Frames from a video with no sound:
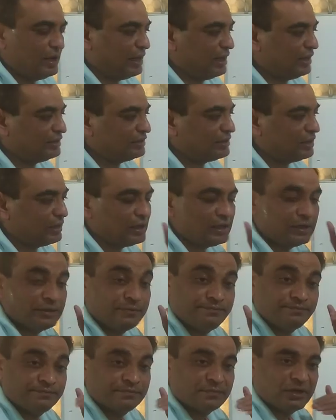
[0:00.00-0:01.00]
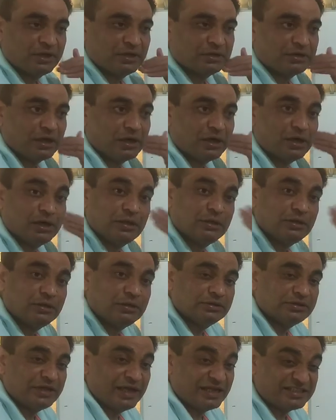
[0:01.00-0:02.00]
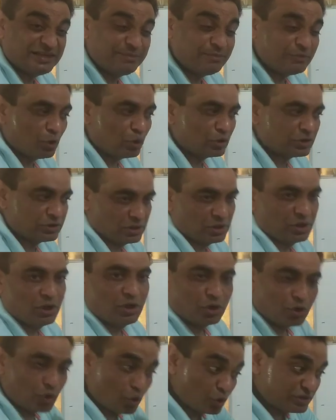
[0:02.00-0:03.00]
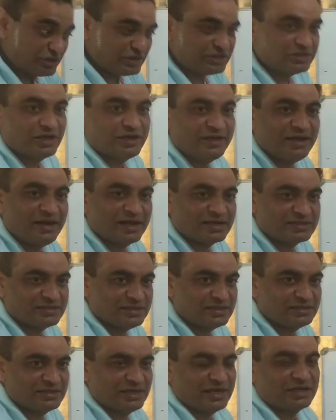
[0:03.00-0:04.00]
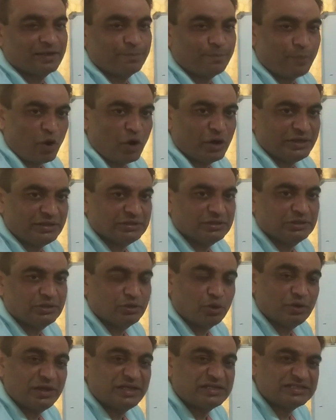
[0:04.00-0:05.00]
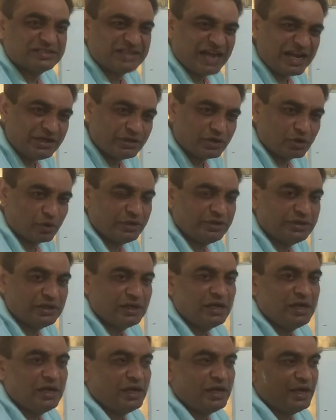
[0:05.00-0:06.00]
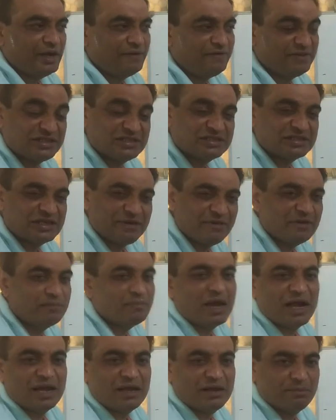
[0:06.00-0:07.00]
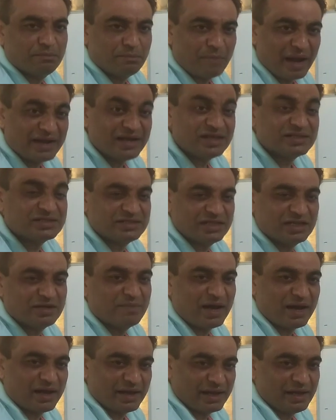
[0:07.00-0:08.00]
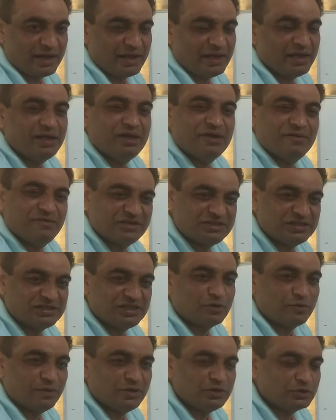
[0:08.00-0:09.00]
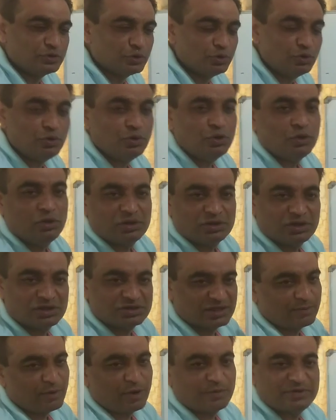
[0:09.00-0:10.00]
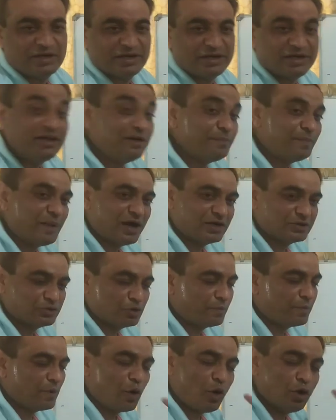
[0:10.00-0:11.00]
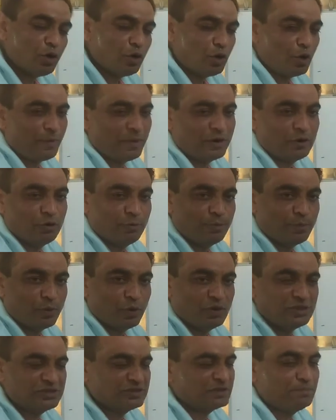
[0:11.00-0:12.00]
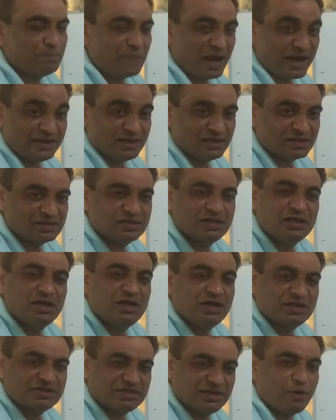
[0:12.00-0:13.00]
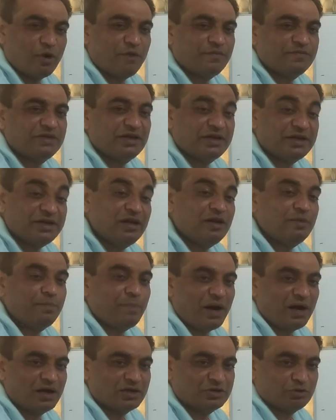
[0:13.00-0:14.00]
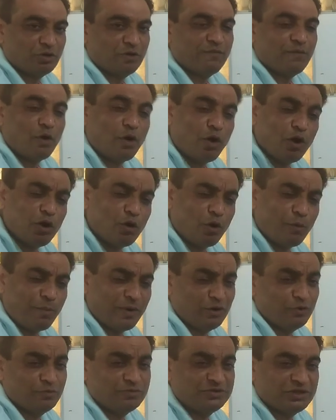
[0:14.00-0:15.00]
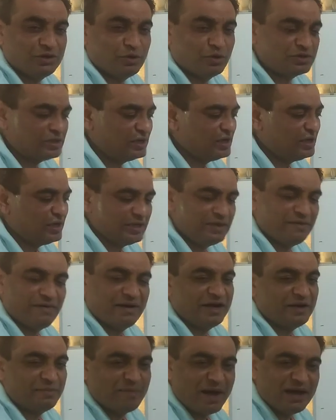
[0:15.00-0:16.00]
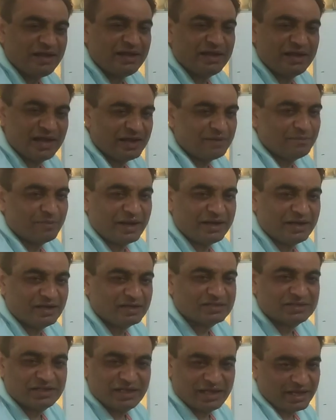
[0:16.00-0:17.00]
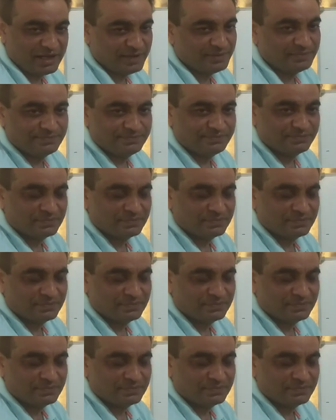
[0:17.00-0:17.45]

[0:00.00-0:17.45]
And the asymptotes crosses the real axis at a point known as centroid, which is given by minus sigma a, which is equal to the sum of the real parts of all open loop poles minus sum of the real parts of all open loop zeros divided by n minus n.